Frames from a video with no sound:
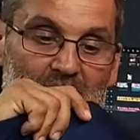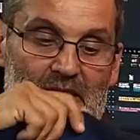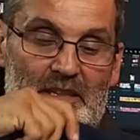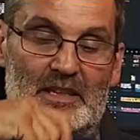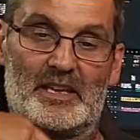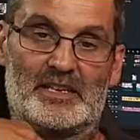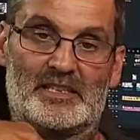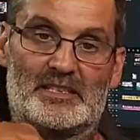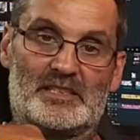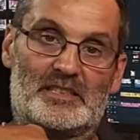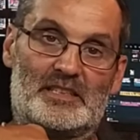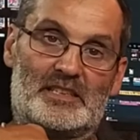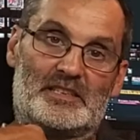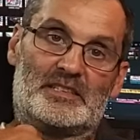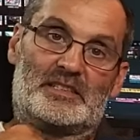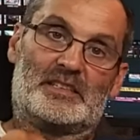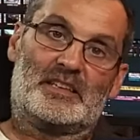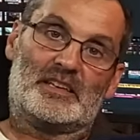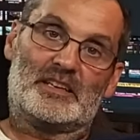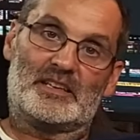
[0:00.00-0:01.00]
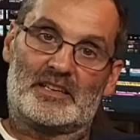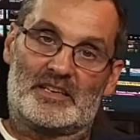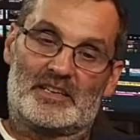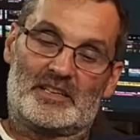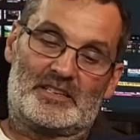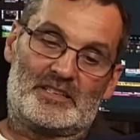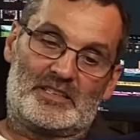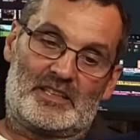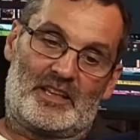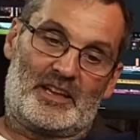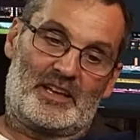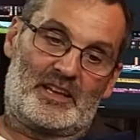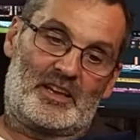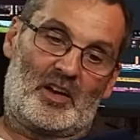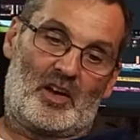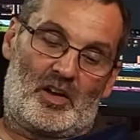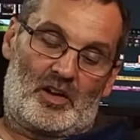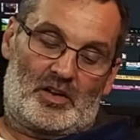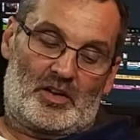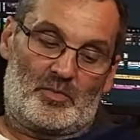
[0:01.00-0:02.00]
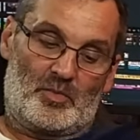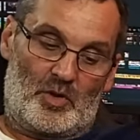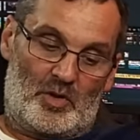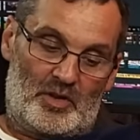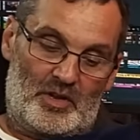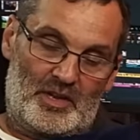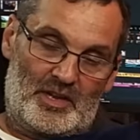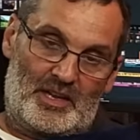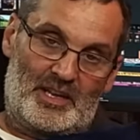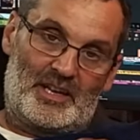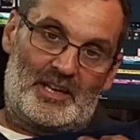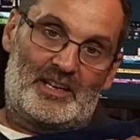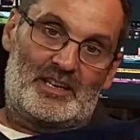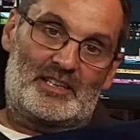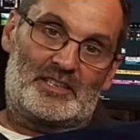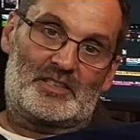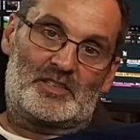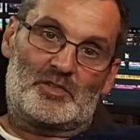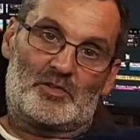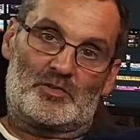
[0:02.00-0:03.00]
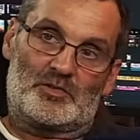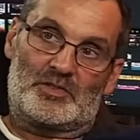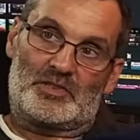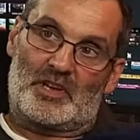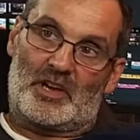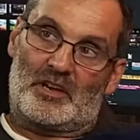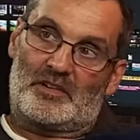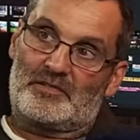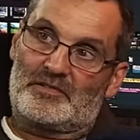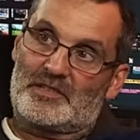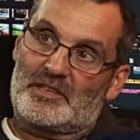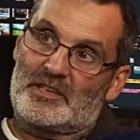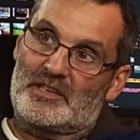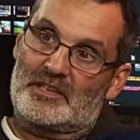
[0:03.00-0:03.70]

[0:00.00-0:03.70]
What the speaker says: yeah, this thing is like huggable. It's so soft.